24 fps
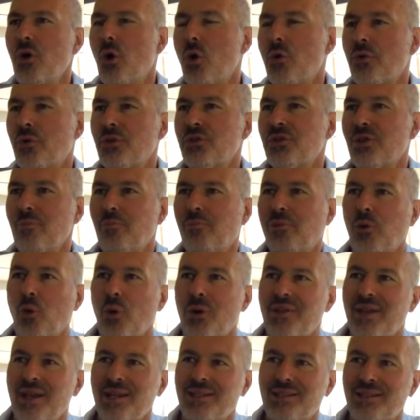owners employ
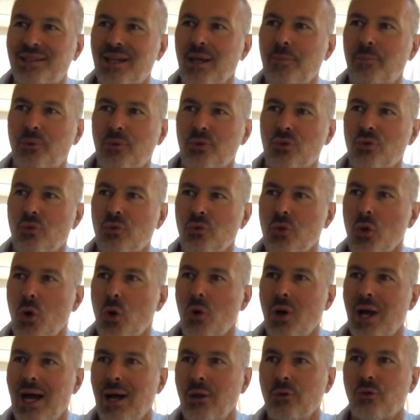their skippers who know
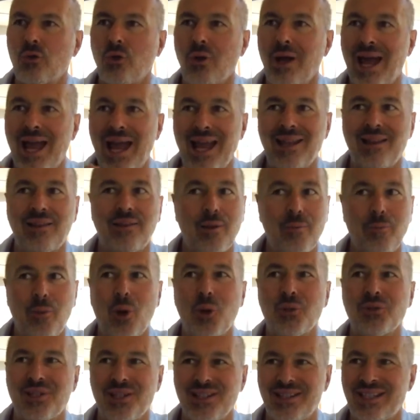how to handle the
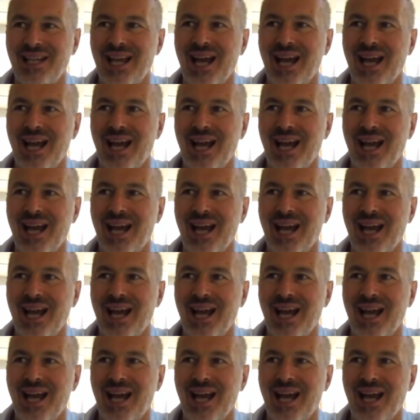boss's